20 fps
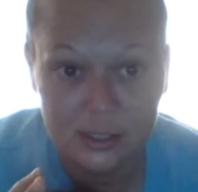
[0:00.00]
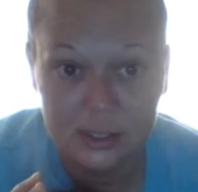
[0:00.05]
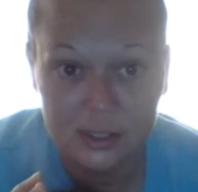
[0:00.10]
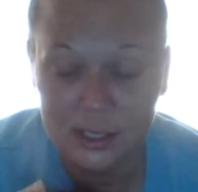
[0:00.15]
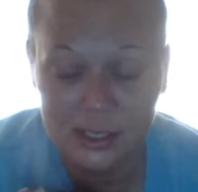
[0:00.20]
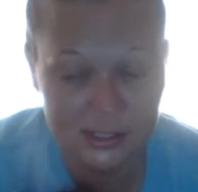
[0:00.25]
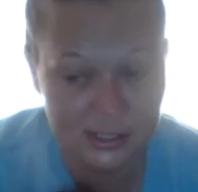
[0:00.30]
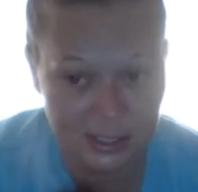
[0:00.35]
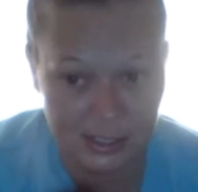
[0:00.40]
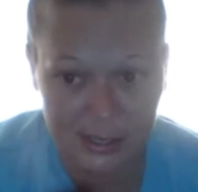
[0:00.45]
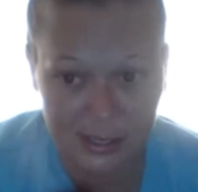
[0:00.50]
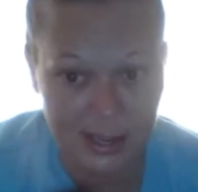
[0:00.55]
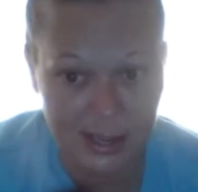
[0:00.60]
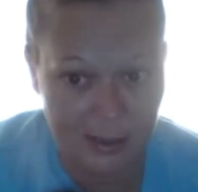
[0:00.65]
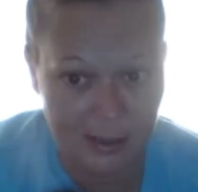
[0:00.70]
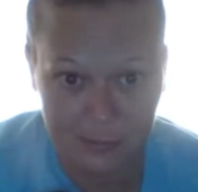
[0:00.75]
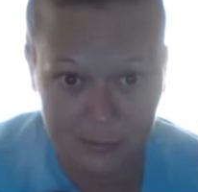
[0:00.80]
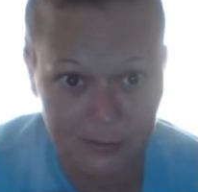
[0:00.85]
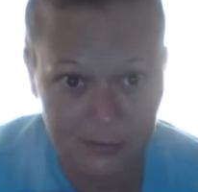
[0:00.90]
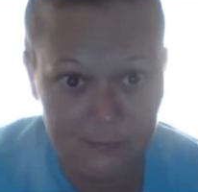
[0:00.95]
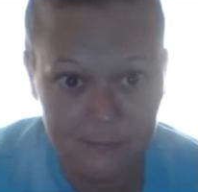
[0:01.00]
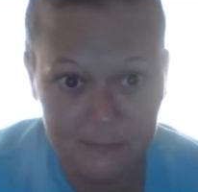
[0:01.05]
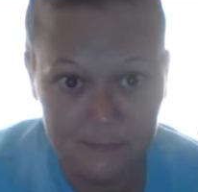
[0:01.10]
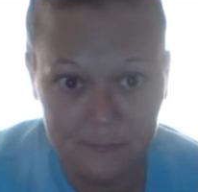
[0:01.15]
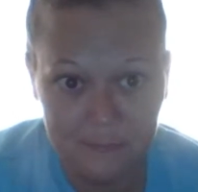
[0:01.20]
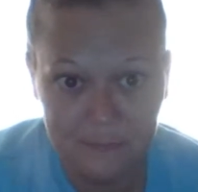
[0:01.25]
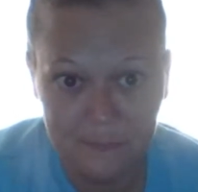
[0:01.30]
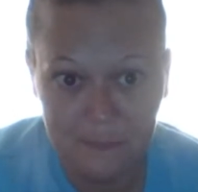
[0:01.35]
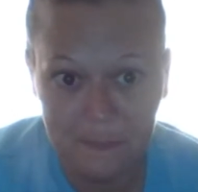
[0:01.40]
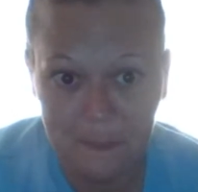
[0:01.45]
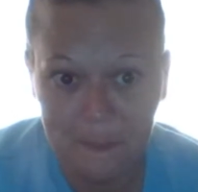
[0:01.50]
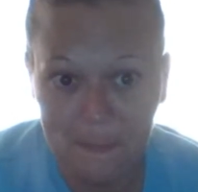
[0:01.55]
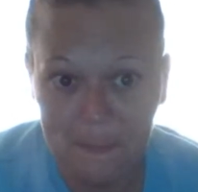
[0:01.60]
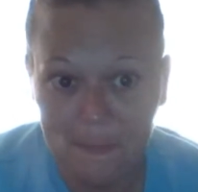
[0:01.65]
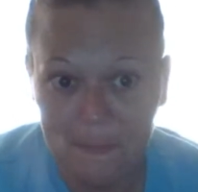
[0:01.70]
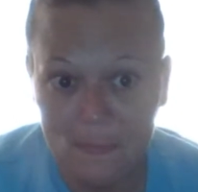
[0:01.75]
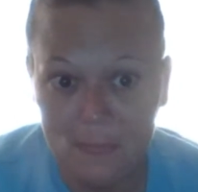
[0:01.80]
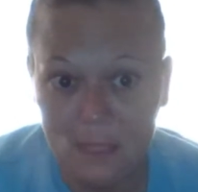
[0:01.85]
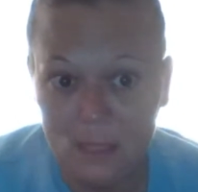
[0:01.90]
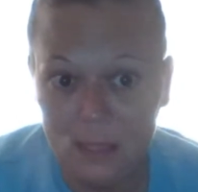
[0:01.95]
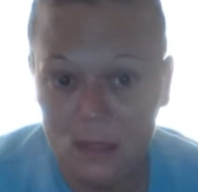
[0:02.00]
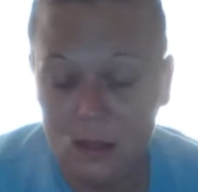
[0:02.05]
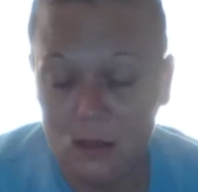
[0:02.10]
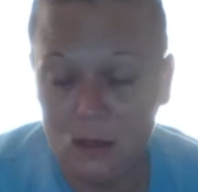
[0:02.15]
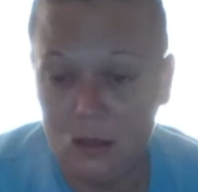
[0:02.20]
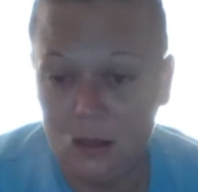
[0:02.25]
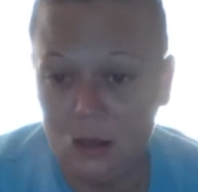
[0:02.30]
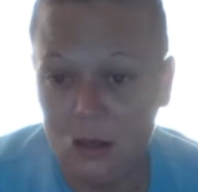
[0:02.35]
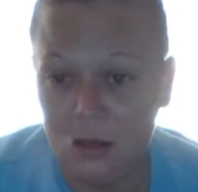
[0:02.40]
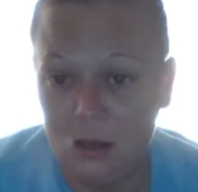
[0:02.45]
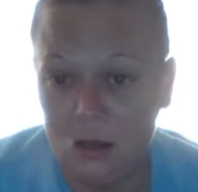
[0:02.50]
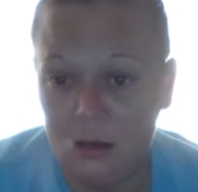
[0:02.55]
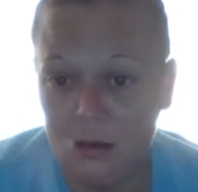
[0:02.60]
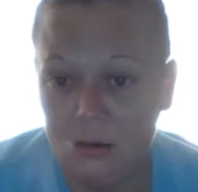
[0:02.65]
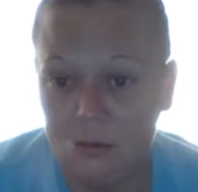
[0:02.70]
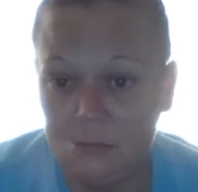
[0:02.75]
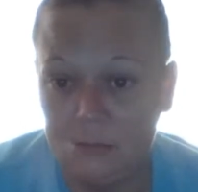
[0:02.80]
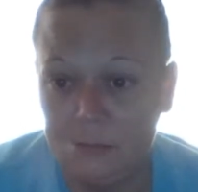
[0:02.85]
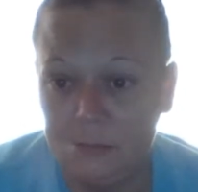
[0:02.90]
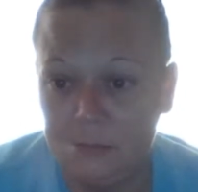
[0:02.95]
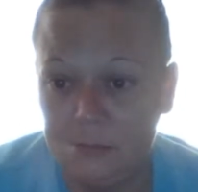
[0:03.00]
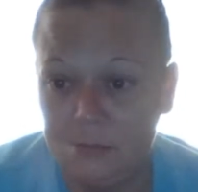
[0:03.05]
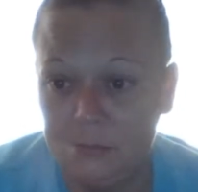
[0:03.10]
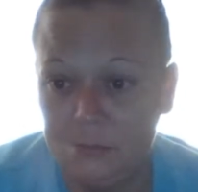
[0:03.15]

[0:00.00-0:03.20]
It's going to happen. And